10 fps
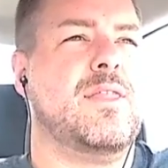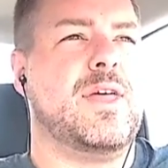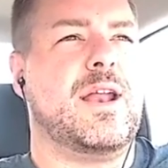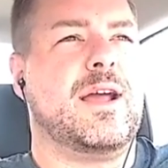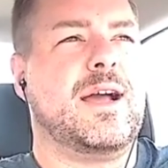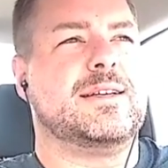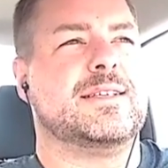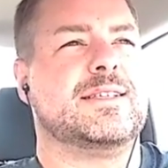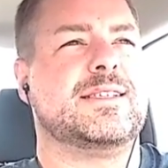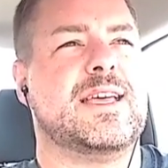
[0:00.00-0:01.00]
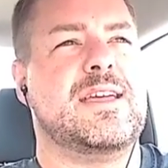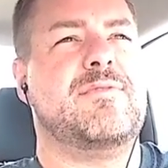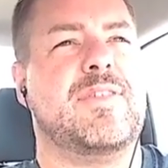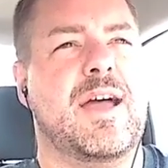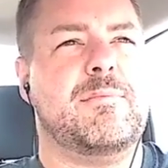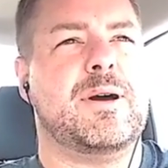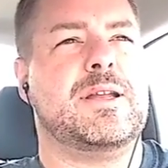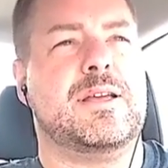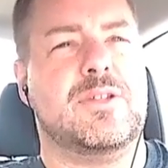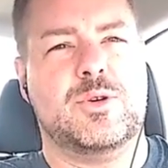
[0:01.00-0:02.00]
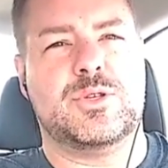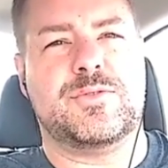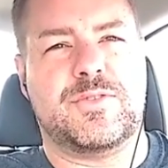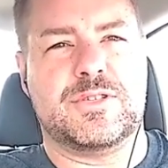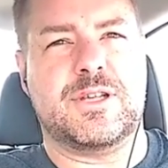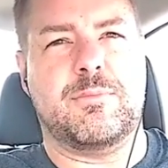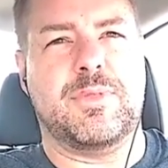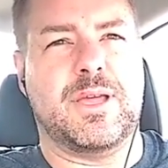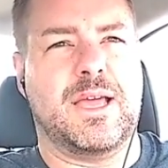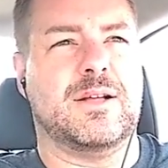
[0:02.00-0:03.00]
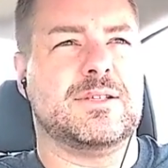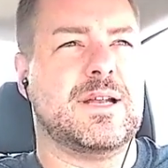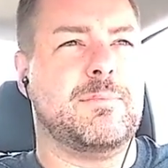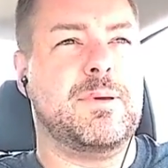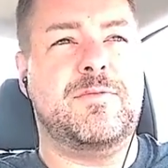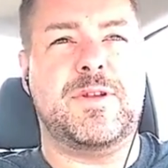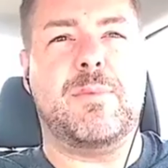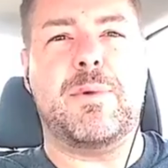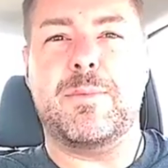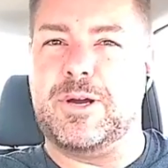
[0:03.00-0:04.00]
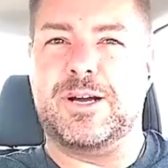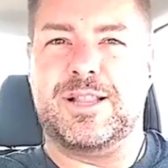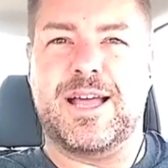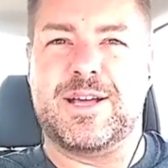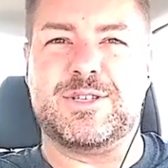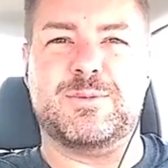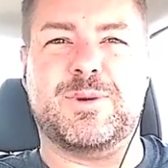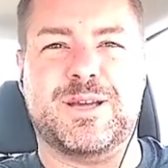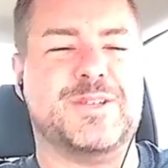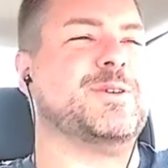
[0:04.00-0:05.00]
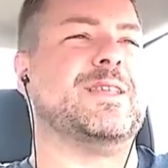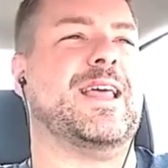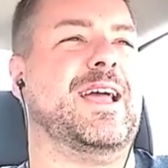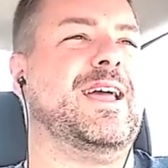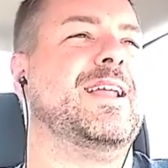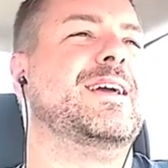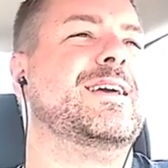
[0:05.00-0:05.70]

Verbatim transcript: then I got to save that money and use it for something else. And I beefed up my book collection by doing that.